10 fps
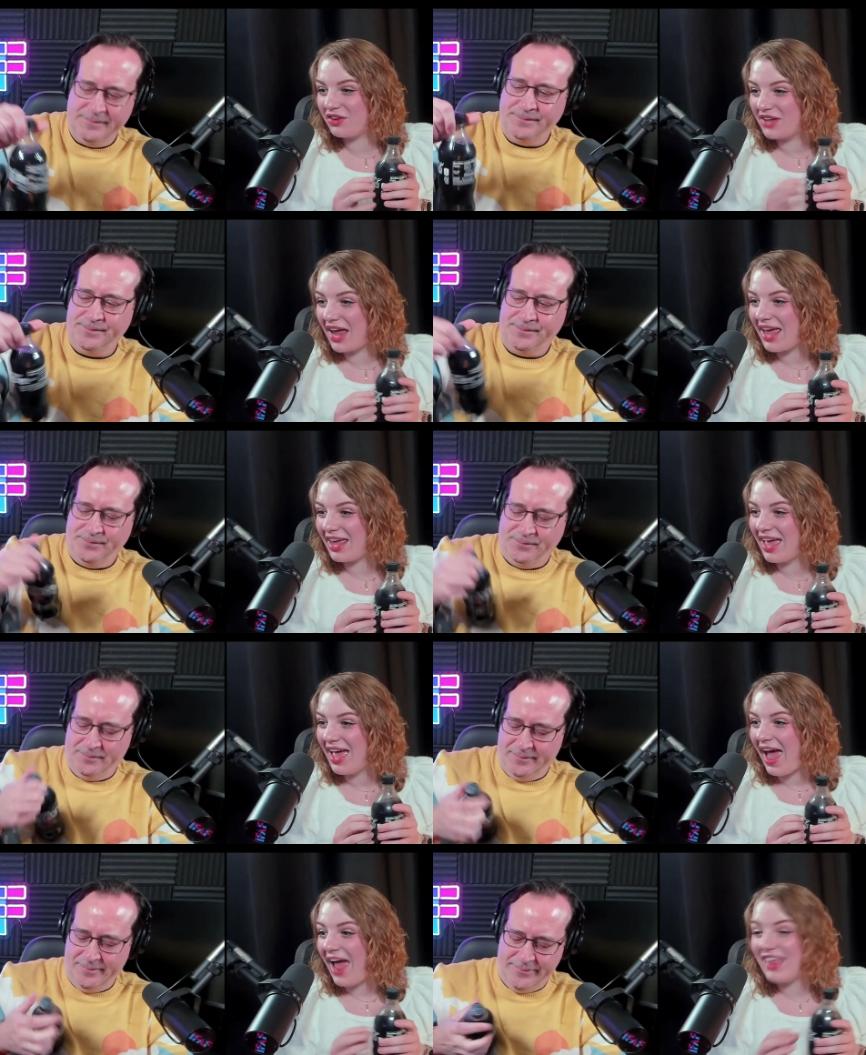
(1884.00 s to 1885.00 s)
Speaker 1: day,
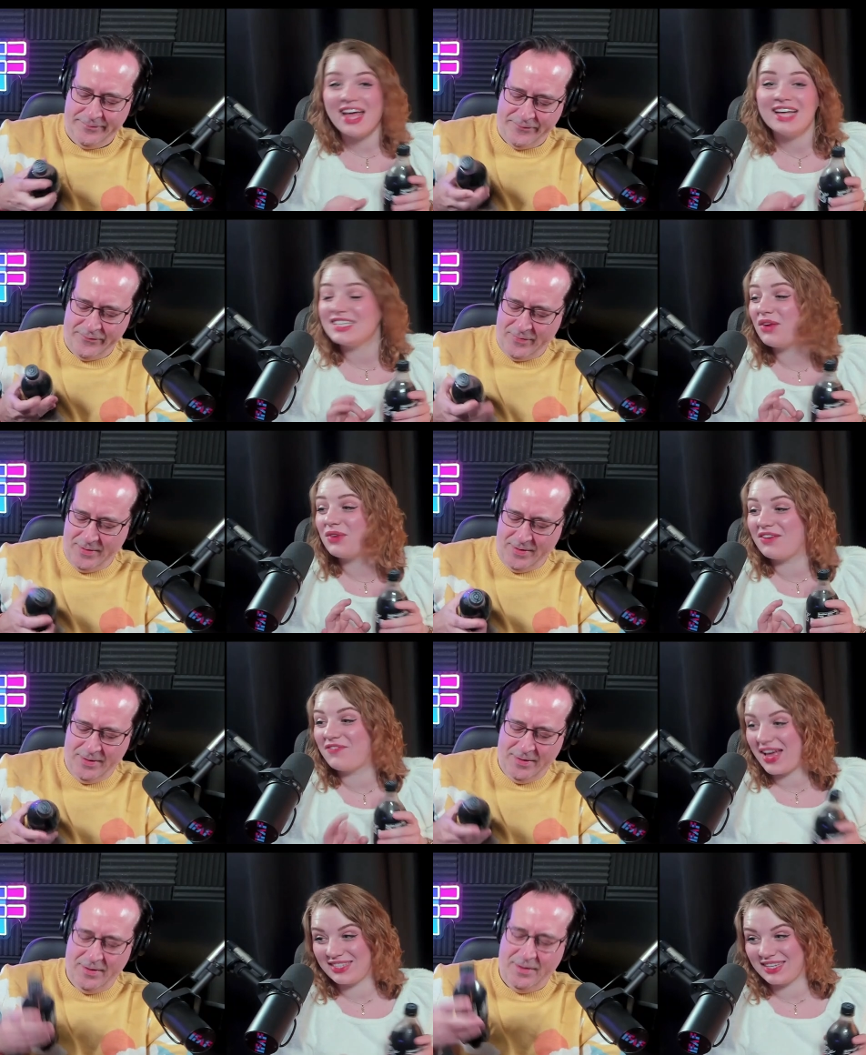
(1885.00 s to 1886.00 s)
and that sounded
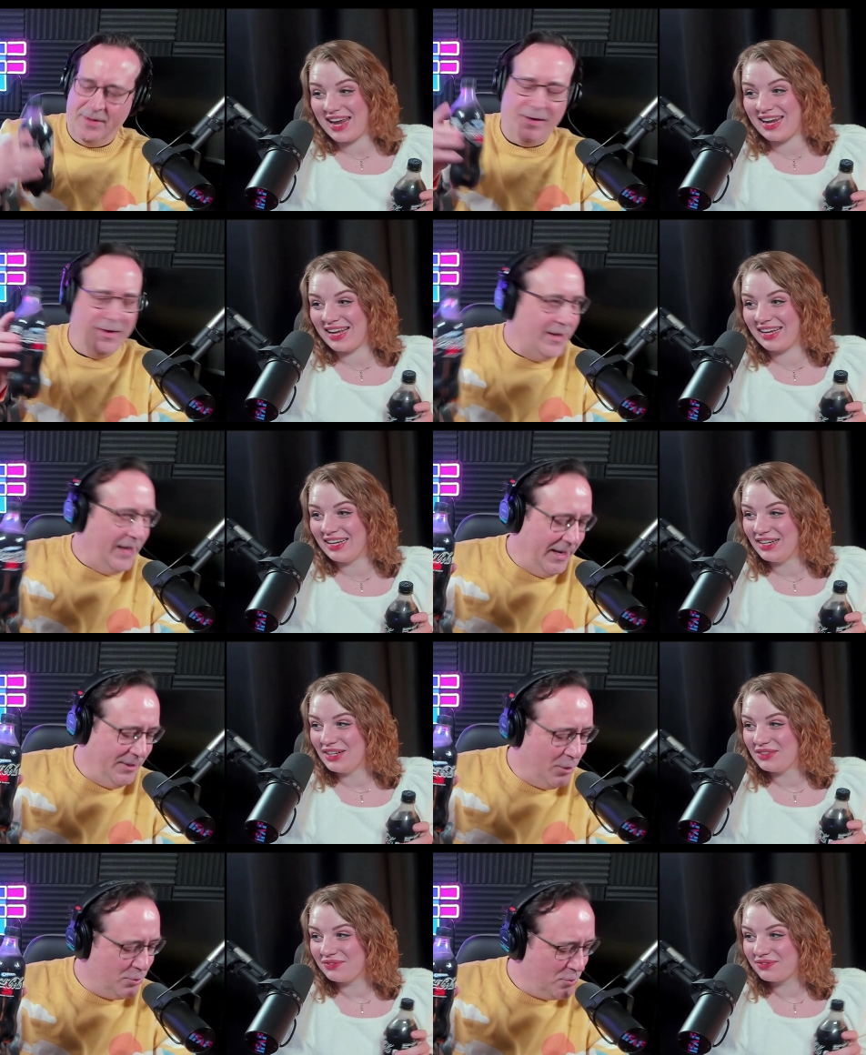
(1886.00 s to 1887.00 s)
fascinating.
Speaker 2: And
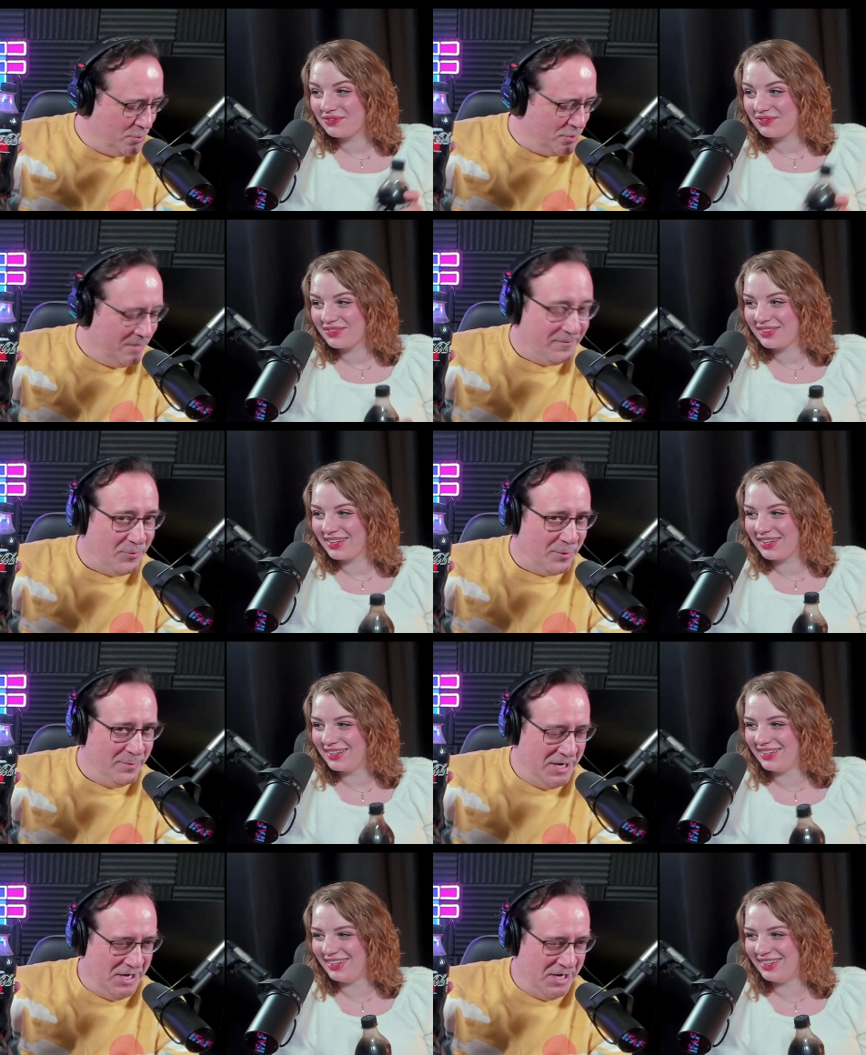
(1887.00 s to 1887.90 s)
also some for me.